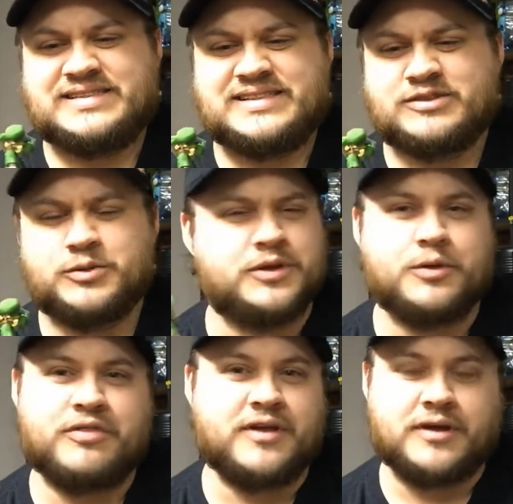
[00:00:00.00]
I don't know what they
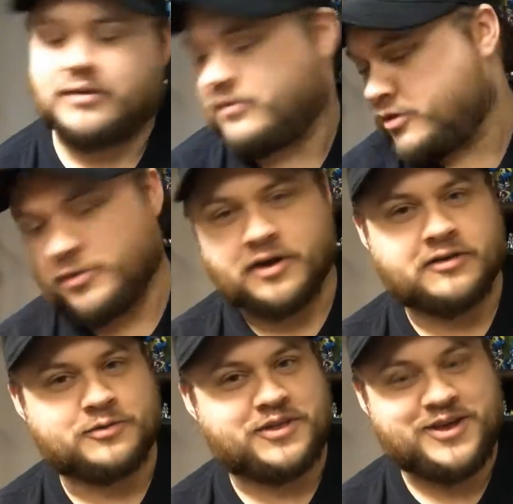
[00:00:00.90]
were thinking, to be
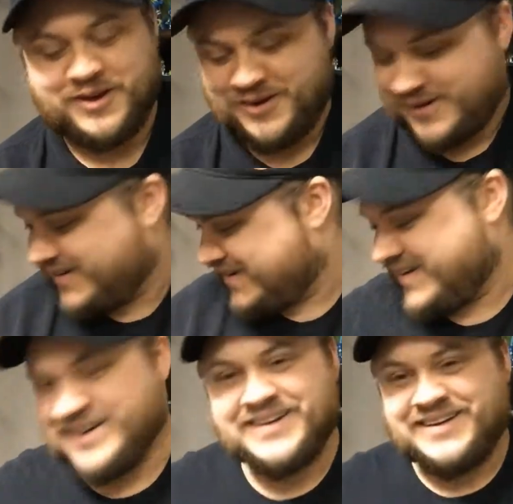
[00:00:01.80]
honest with you.
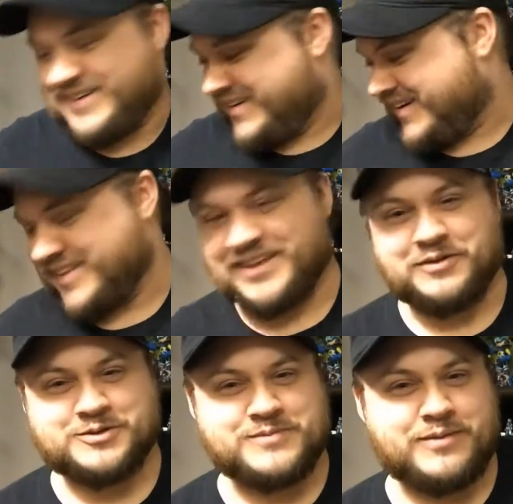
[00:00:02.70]
I think it
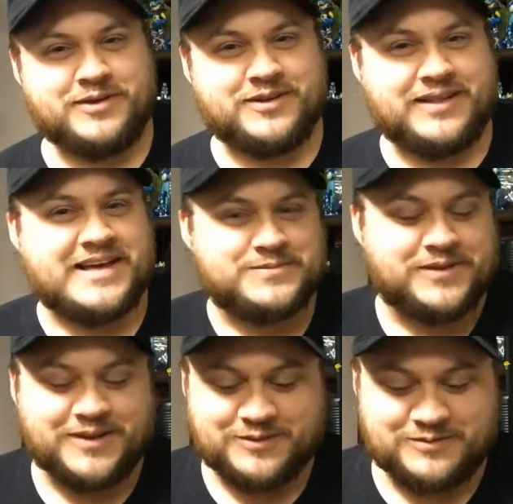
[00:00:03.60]
was maybe a
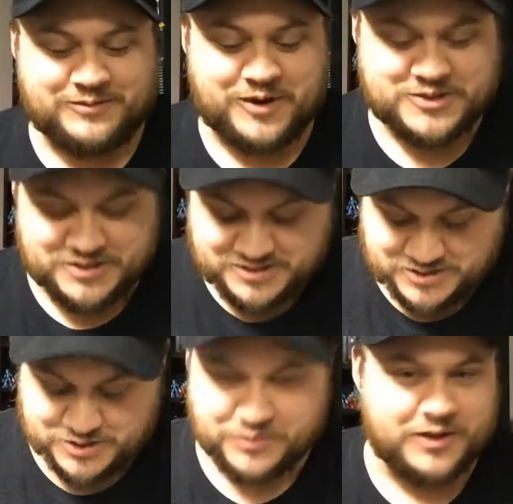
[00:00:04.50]
last-minute rush
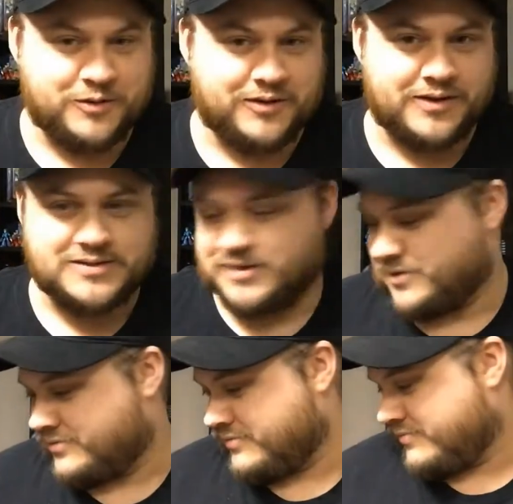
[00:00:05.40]
decision when they realized that
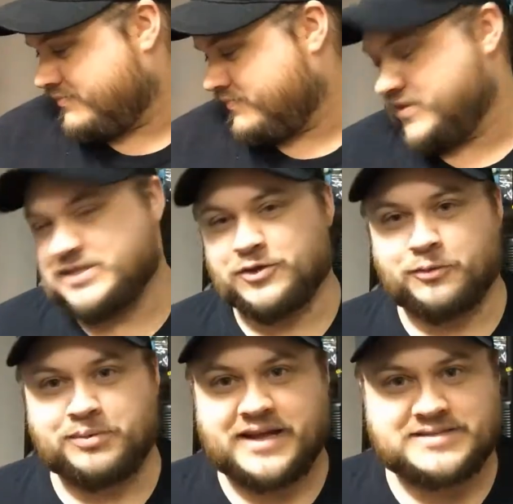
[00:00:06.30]
this little
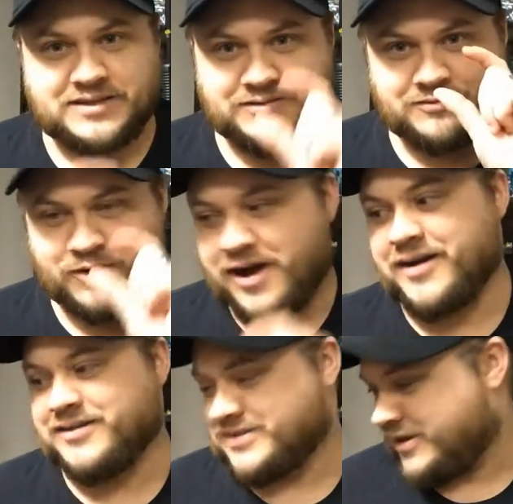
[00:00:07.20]
plastic rod
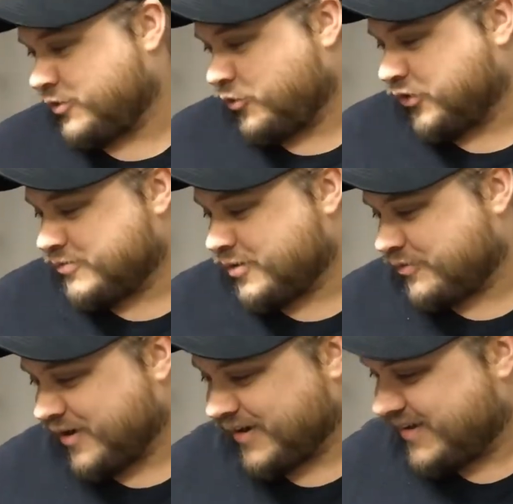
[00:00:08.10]
isn't going to hold him up
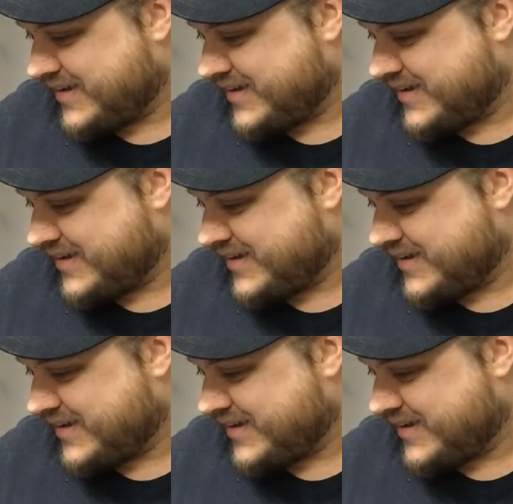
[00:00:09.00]
right.